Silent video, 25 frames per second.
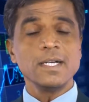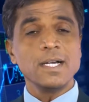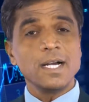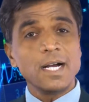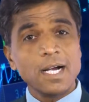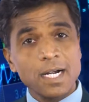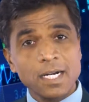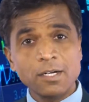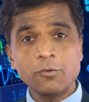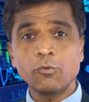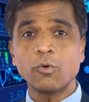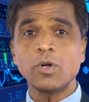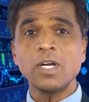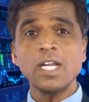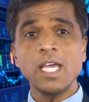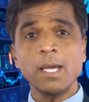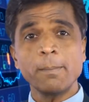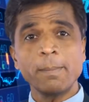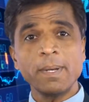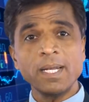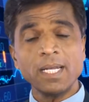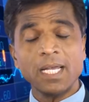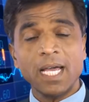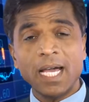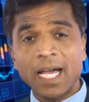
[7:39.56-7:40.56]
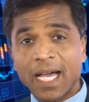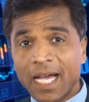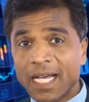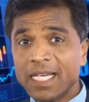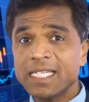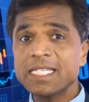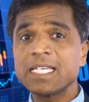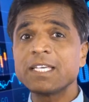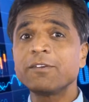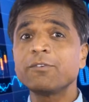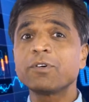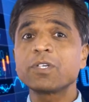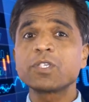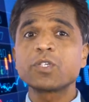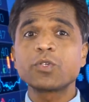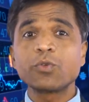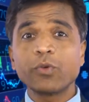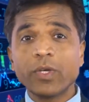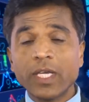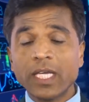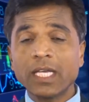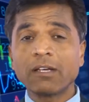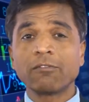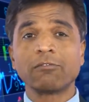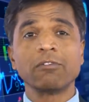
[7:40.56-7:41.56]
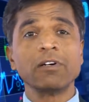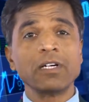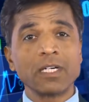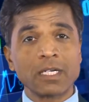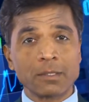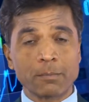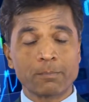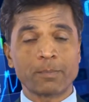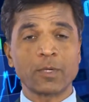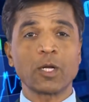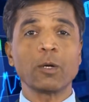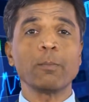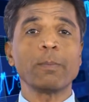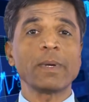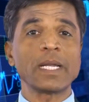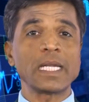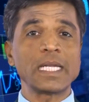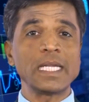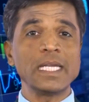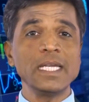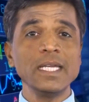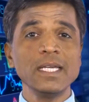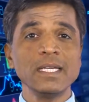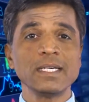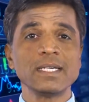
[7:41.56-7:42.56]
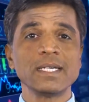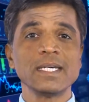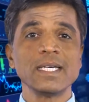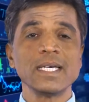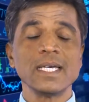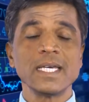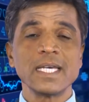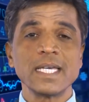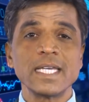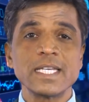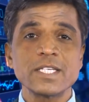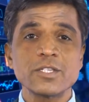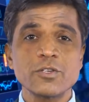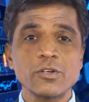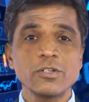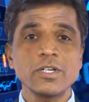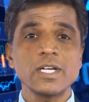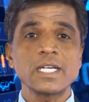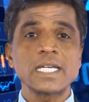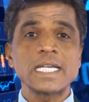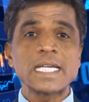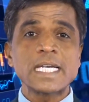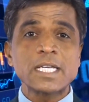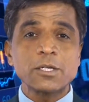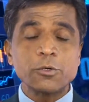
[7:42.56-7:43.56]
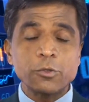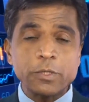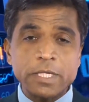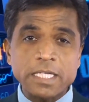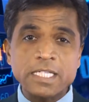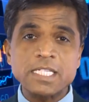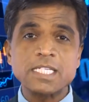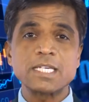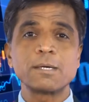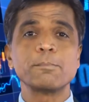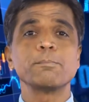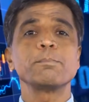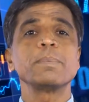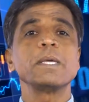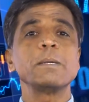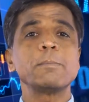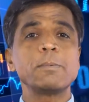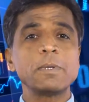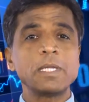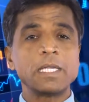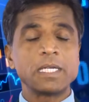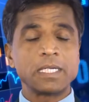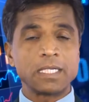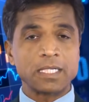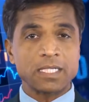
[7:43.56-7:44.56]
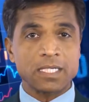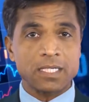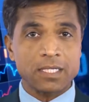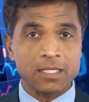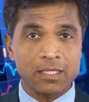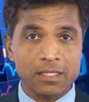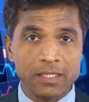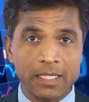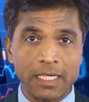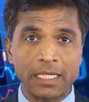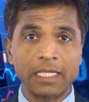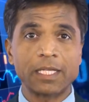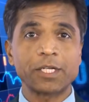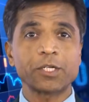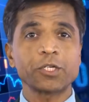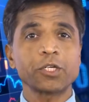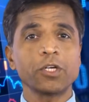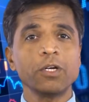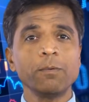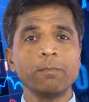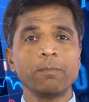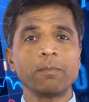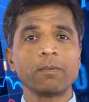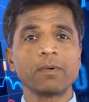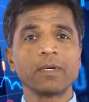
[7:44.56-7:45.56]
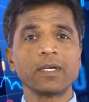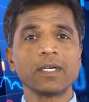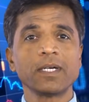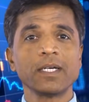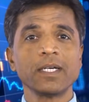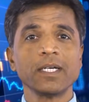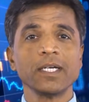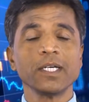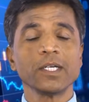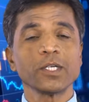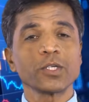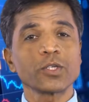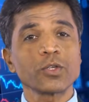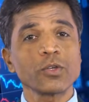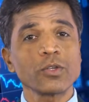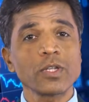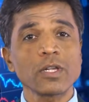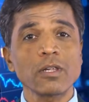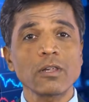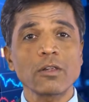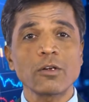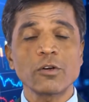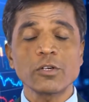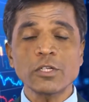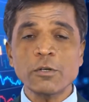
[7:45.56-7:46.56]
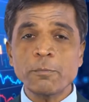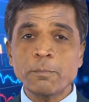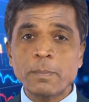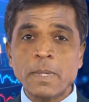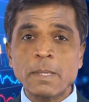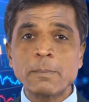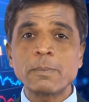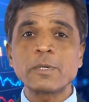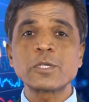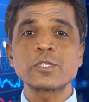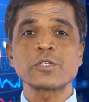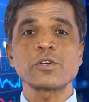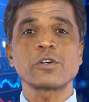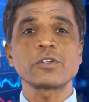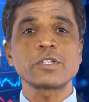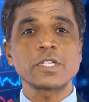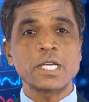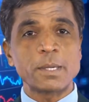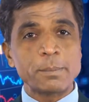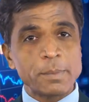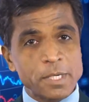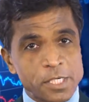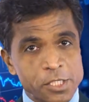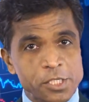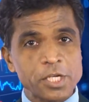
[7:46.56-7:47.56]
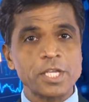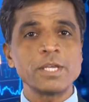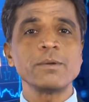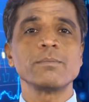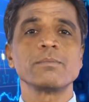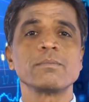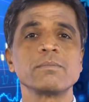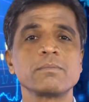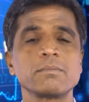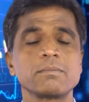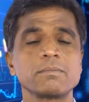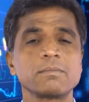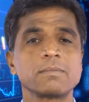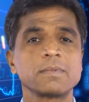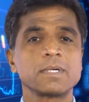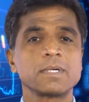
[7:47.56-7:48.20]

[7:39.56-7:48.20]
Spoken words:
And what happened, as he was doing work properly, he started recruiting some people in his tailor shop so that a lot of people start coming to him.